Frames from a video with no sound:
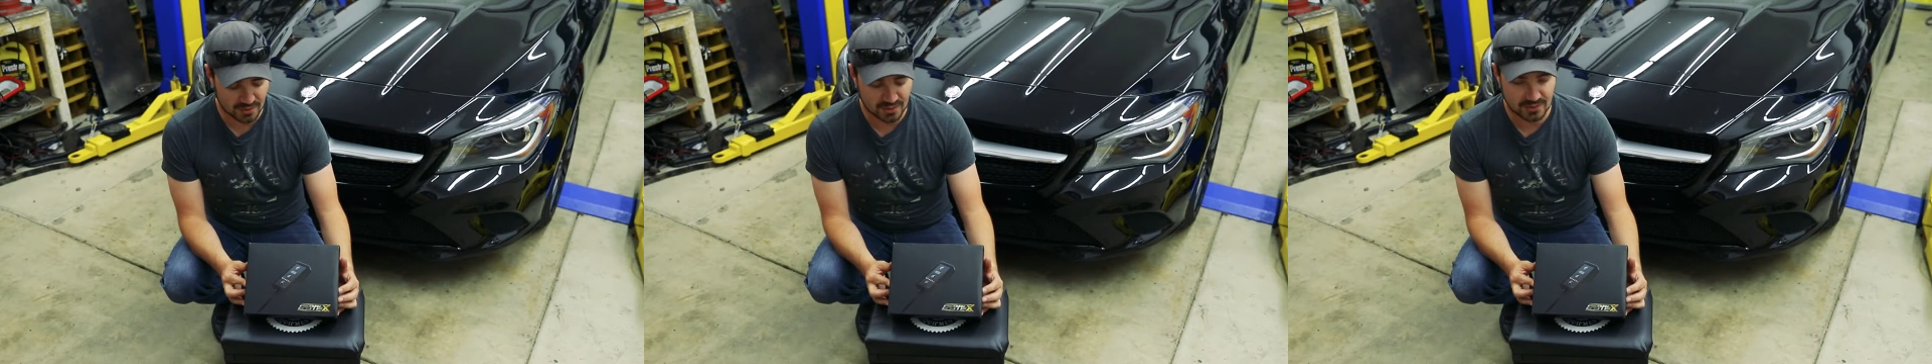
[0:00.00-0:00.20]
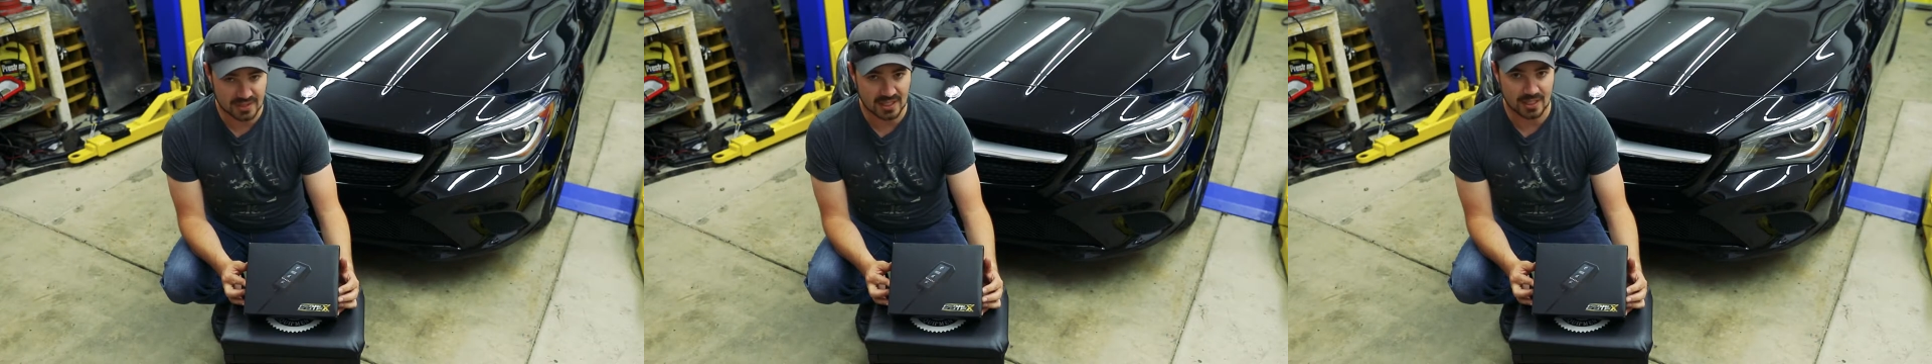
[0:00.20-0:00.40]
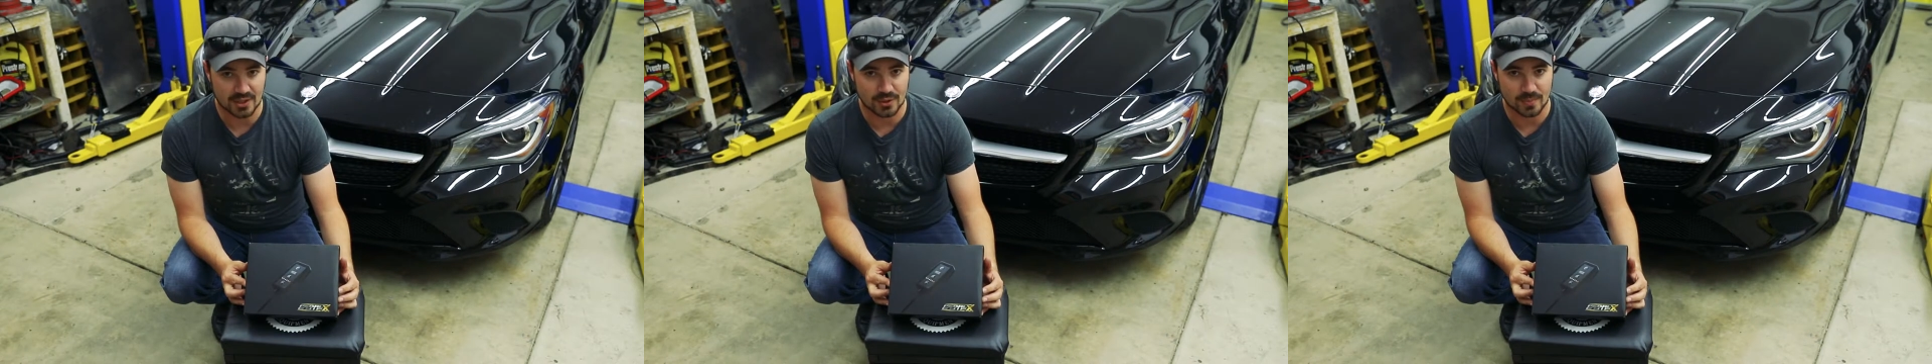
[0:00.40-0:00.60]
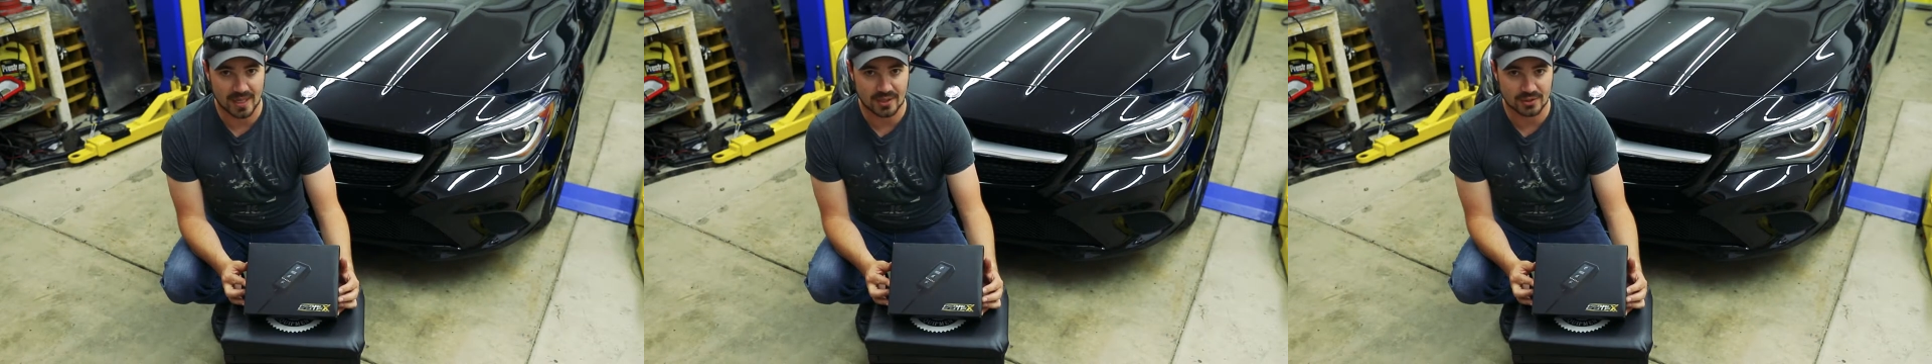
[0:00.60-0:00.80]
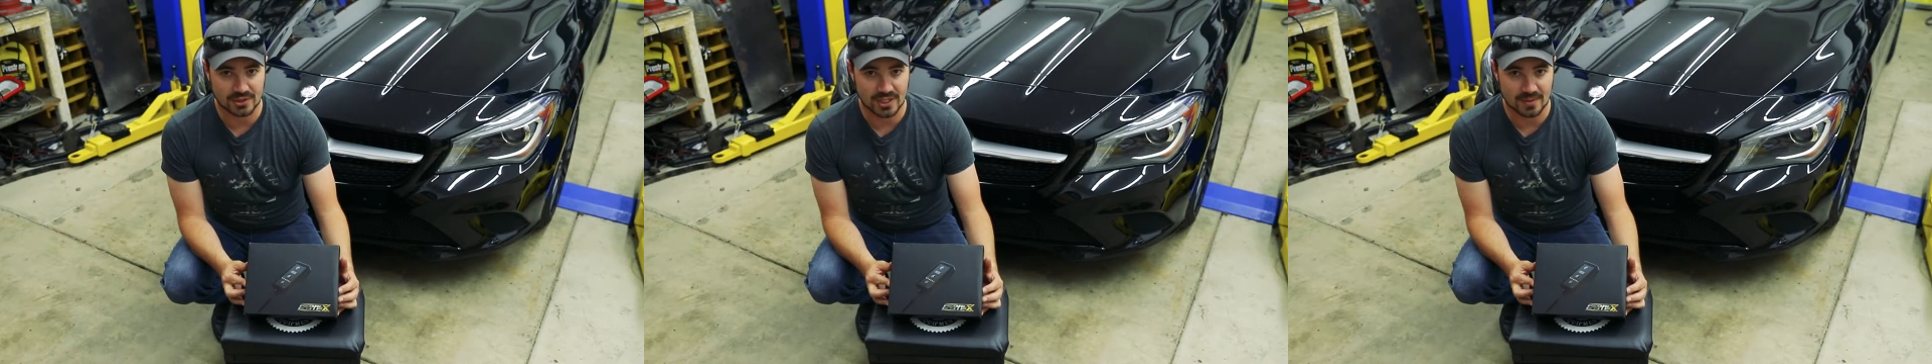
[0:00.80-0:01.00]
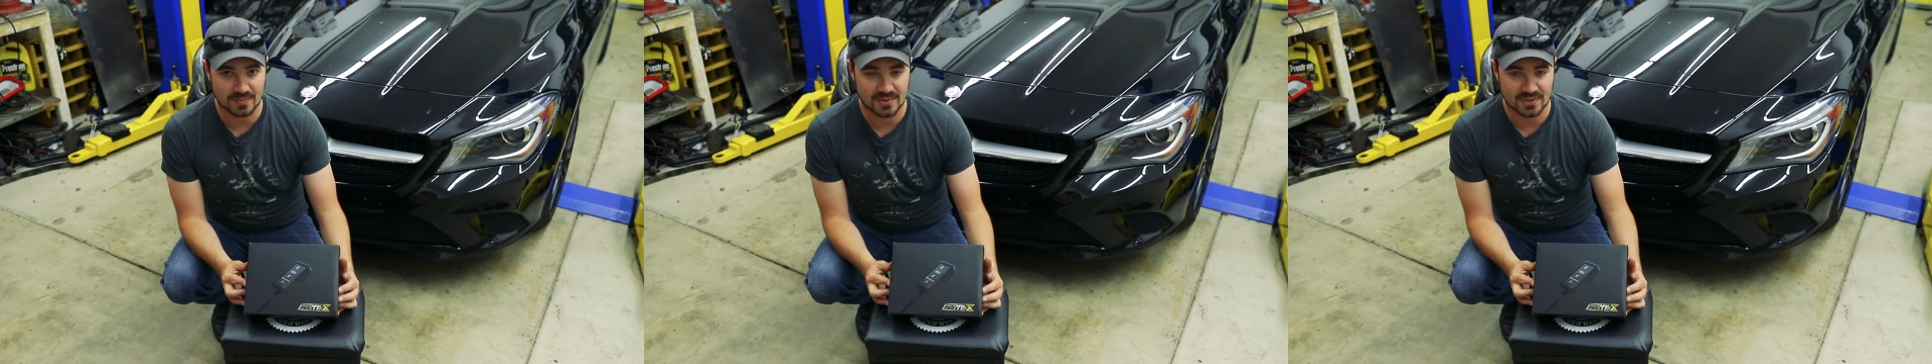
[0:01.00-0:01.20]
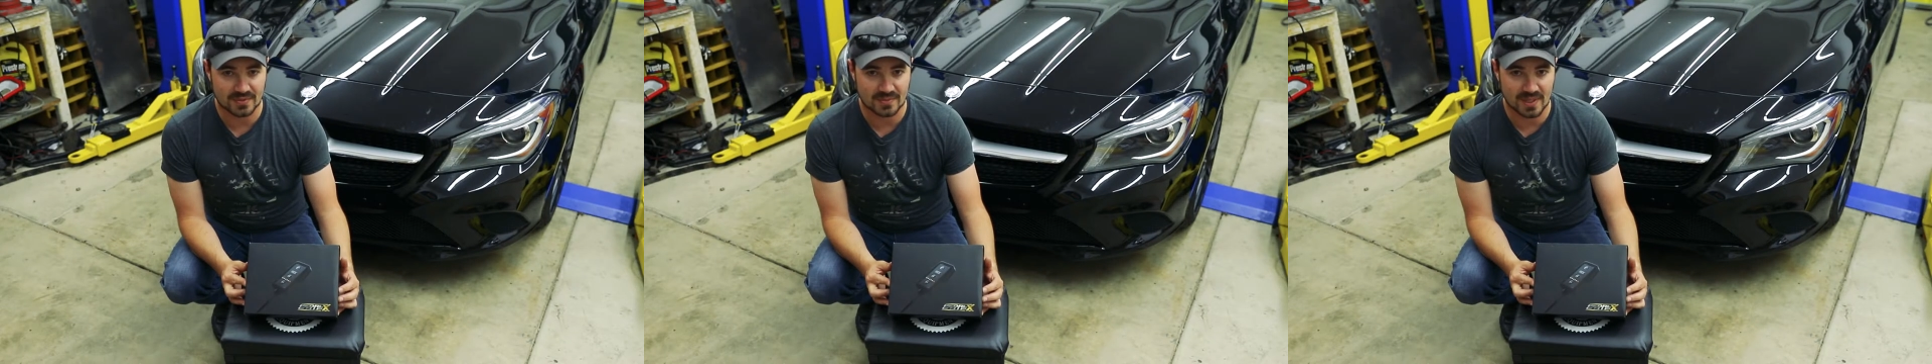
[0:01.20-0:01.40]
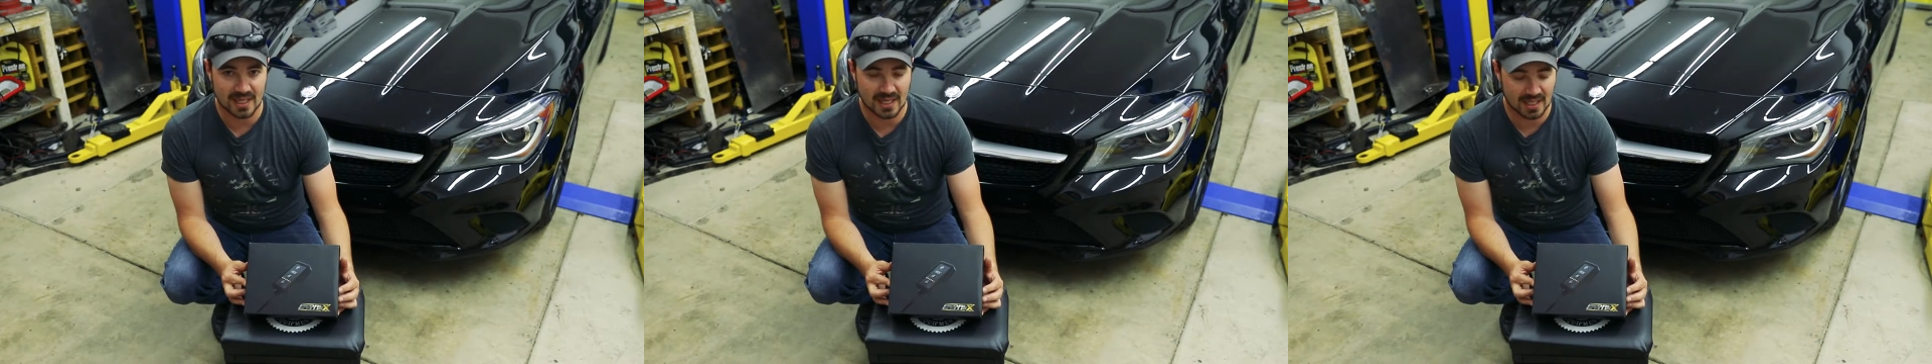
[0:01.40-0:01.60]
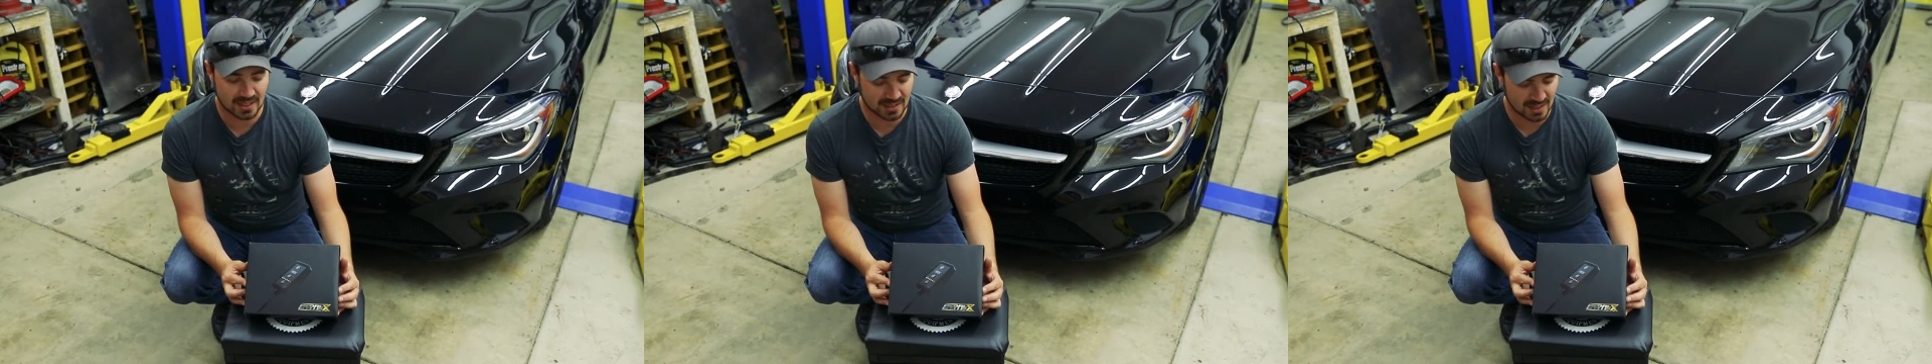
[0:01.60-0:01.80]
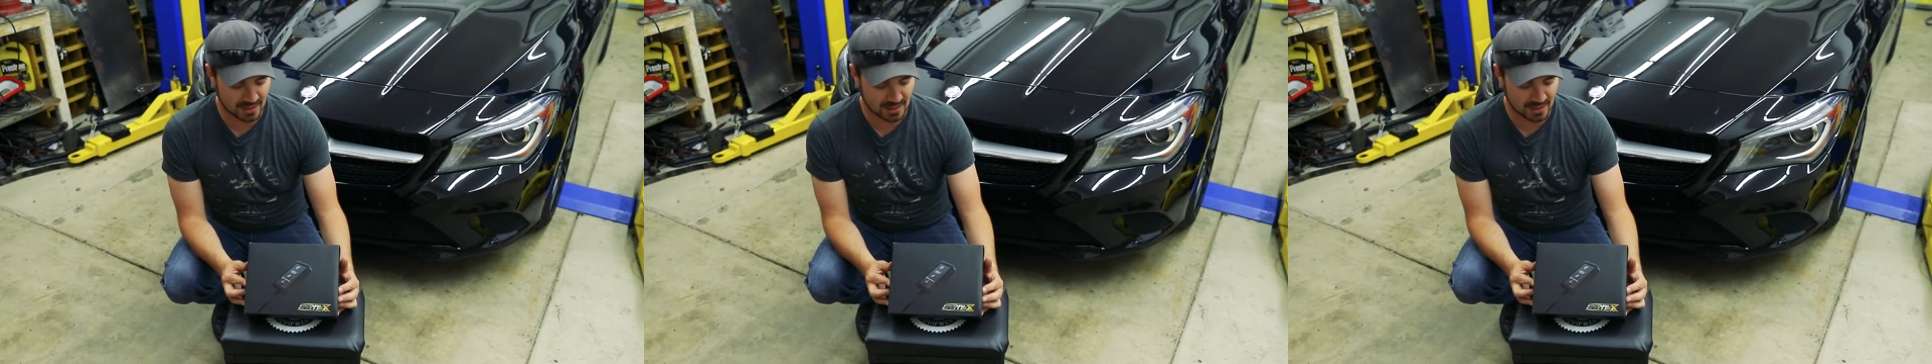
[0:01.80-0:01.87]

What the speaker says: that there's any other pedal chips, and